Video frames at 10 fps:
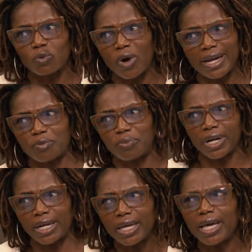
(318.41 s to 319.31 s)
White
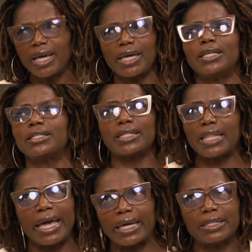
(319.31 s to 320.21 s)
bread is
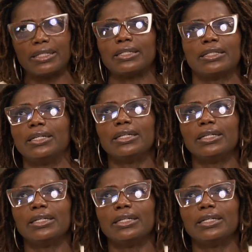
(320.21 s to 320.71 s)
like